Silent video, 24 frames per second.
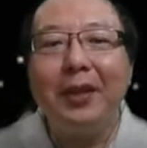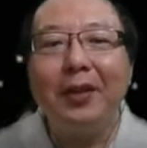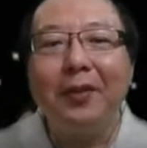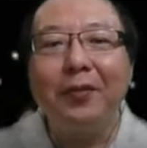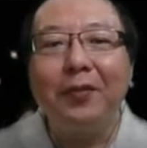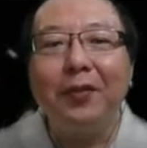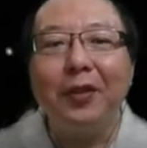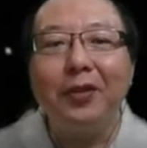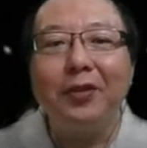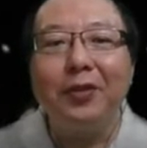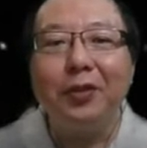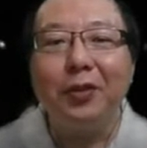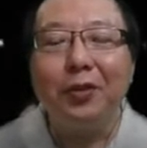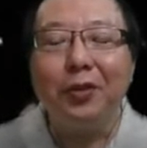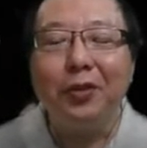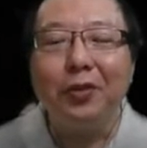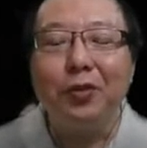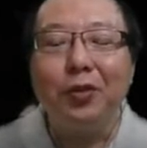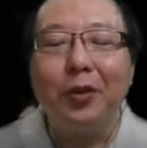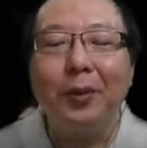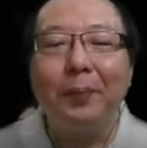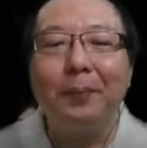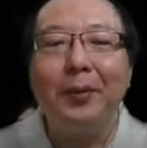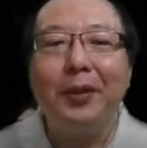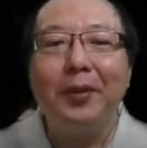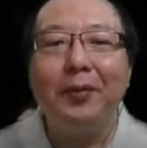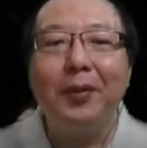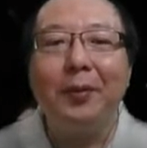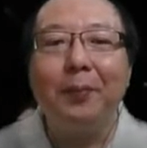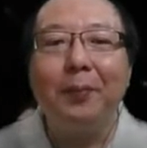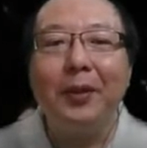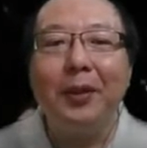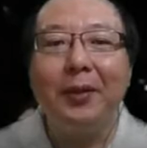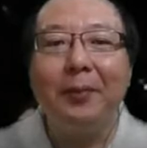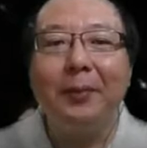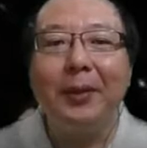Of course, you don't swap P with
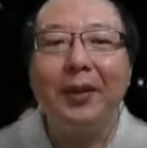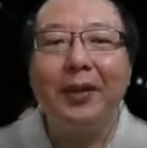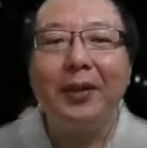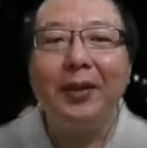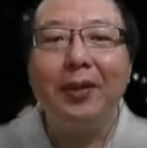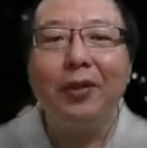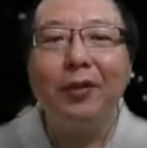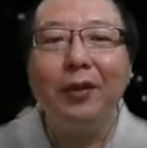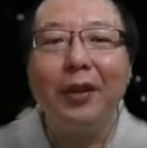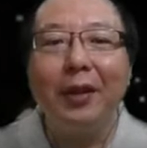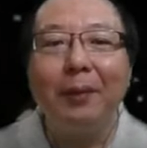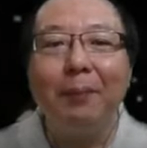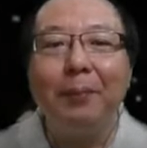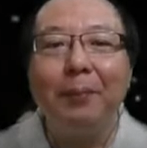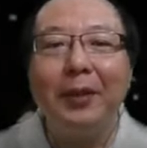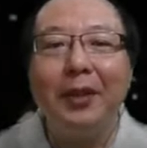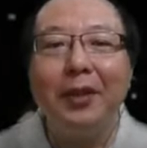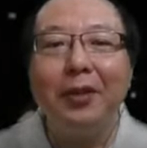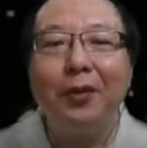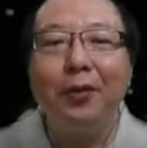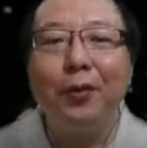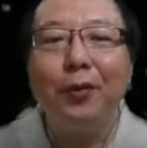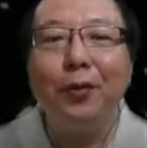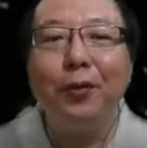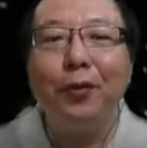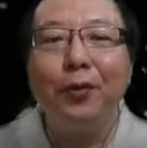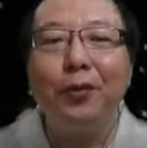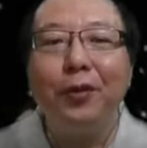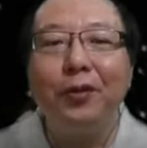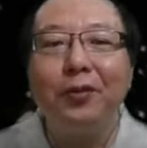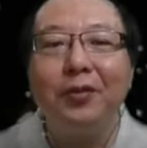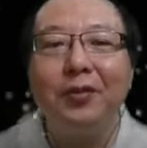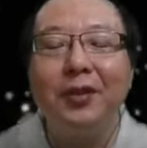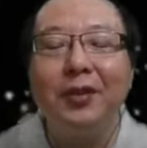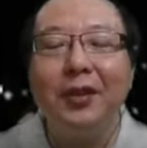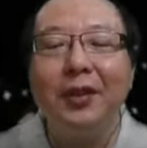P, but then look at PO,
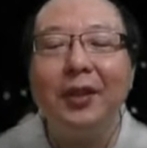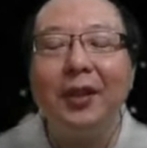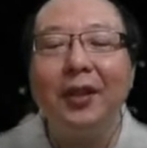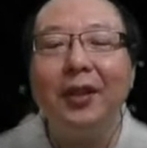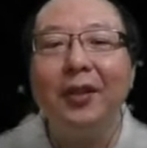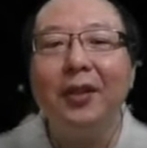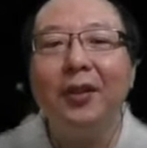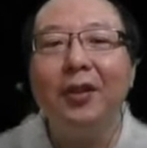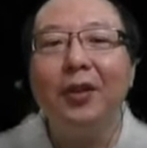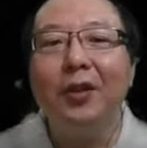you see that